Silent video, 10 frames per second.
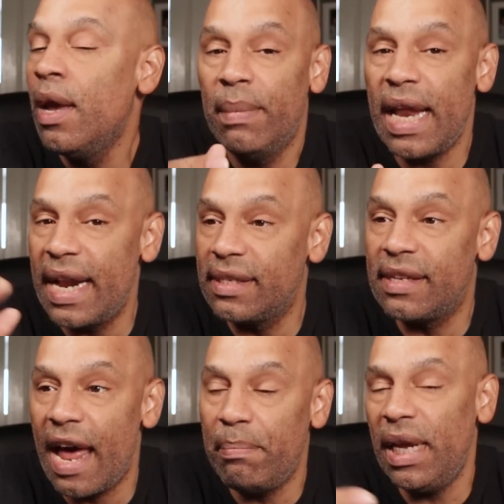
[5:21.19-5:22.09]
But that does
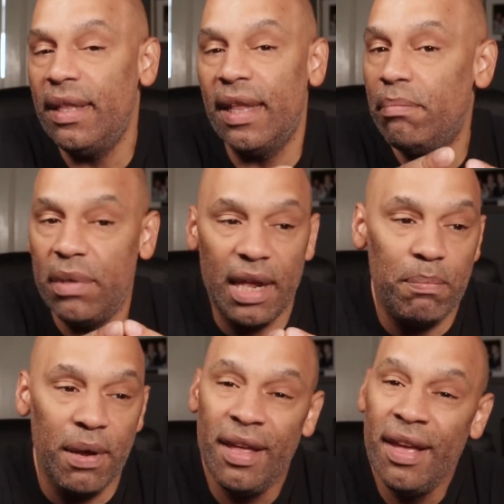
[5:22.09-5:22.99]
not mean that that,
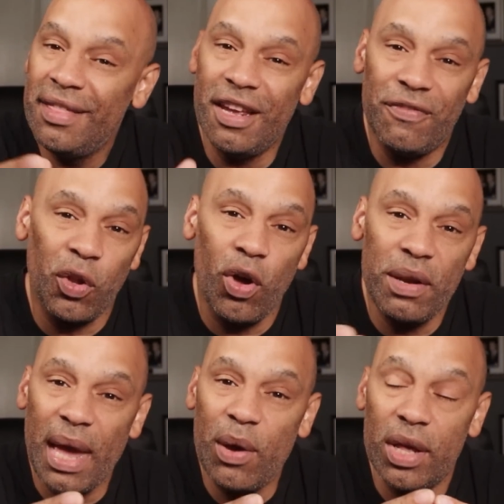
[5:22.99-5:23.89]
that Floyd
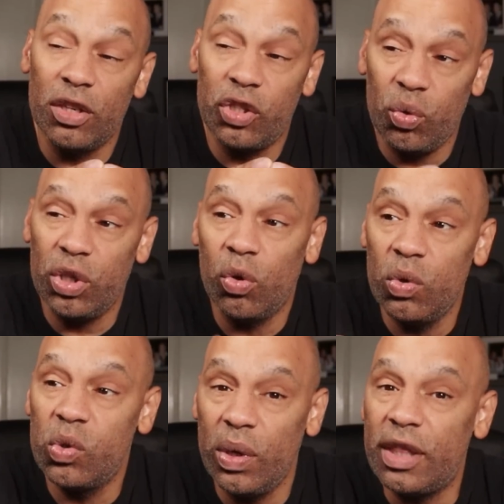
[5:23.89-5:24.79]
Mayweather Junior,
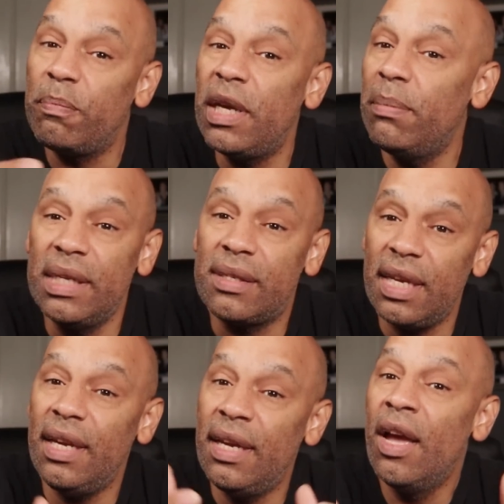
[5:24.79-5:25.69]
who's with the P B
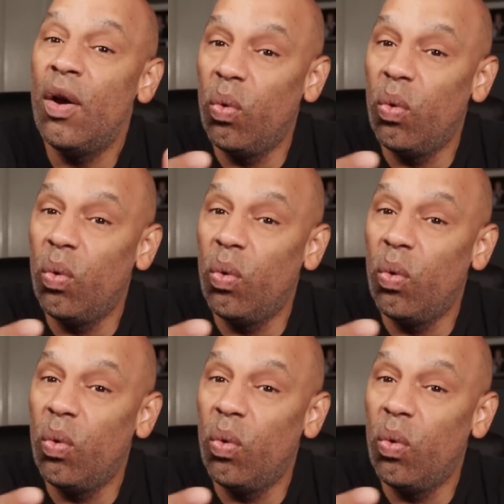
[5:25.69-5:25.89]
C,